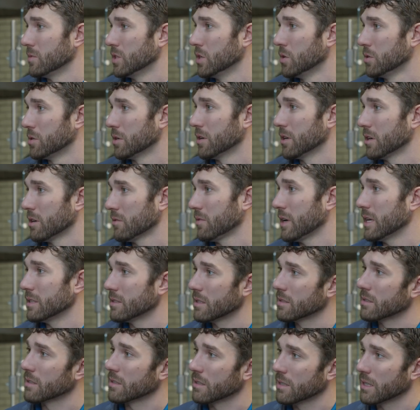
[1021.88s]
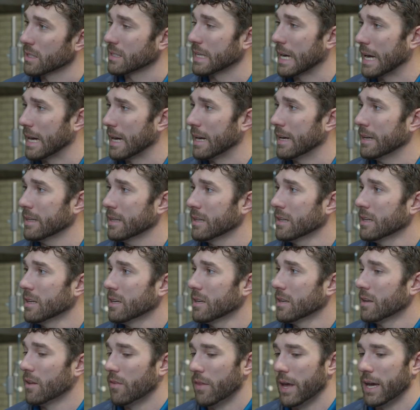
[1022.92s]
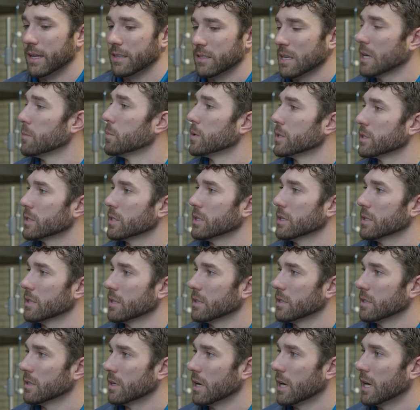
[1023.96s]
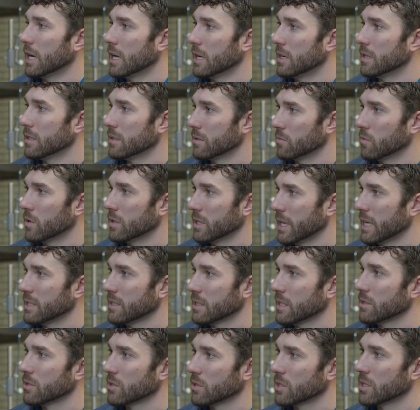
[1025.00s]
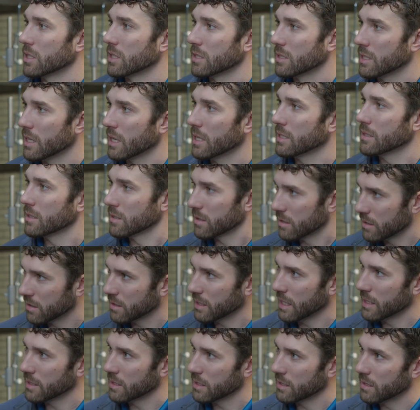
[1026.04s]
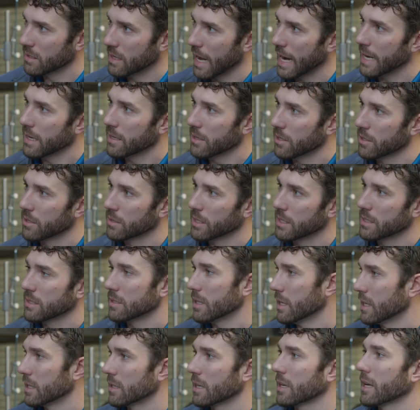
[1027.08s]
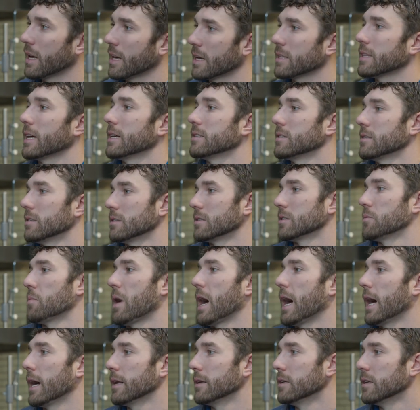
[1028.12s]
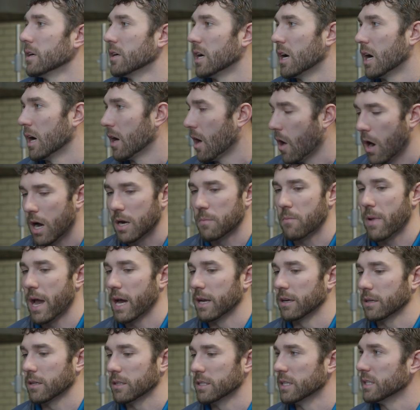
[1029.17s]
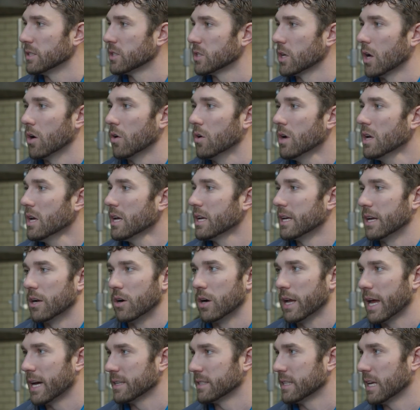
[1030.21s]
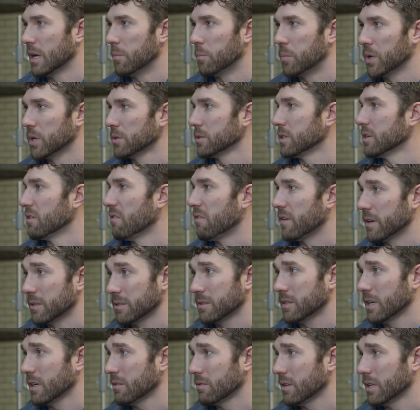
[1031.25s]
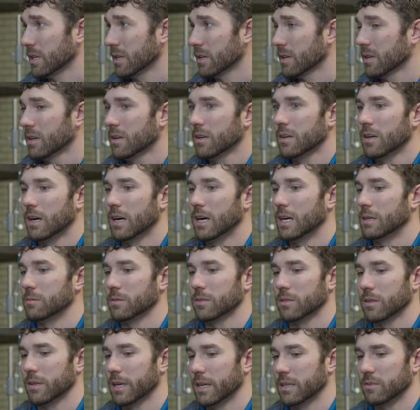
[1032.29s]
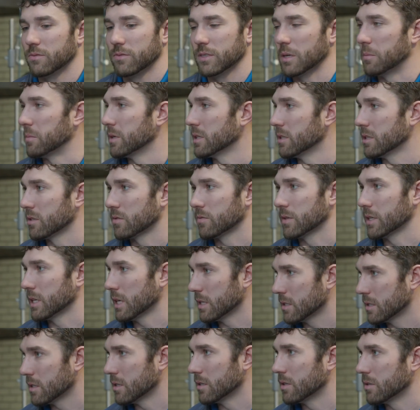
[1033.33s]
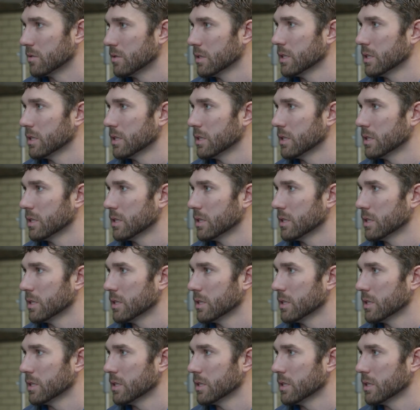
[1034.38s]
user interface isn't clicked to on, that temperature, that sensor is going to sense 90 degrees and kick that system on automatically. So it has that built-in fail-safe there, so that if somebody just forgets to do